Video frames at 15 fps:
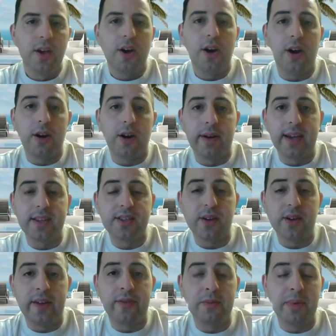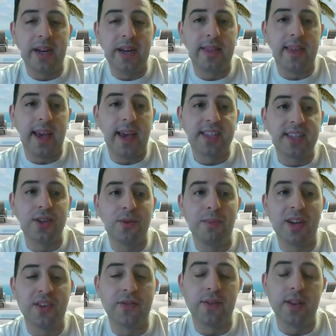All right. So everybody, thanks so
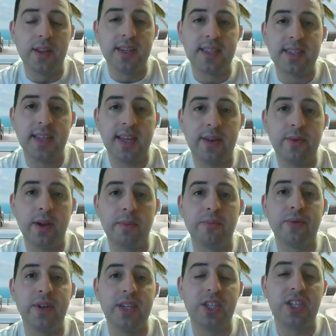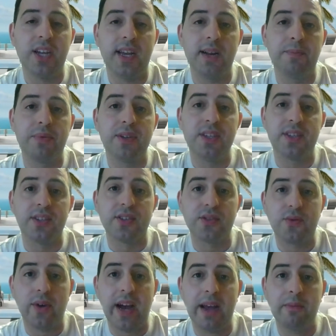much for listening. We appreciate it. Please
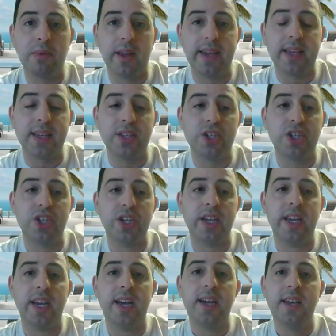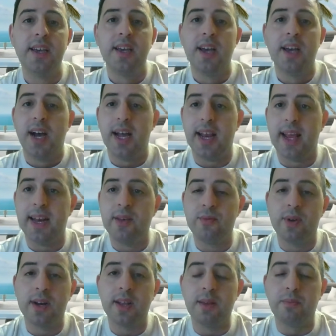subscribe, like, and share on any
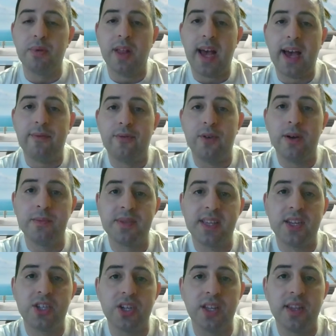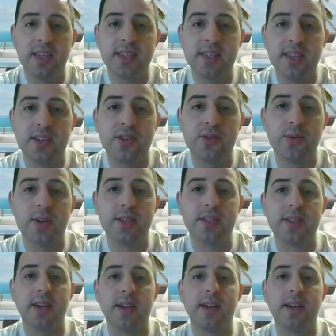one of the platforms that you're listening to us.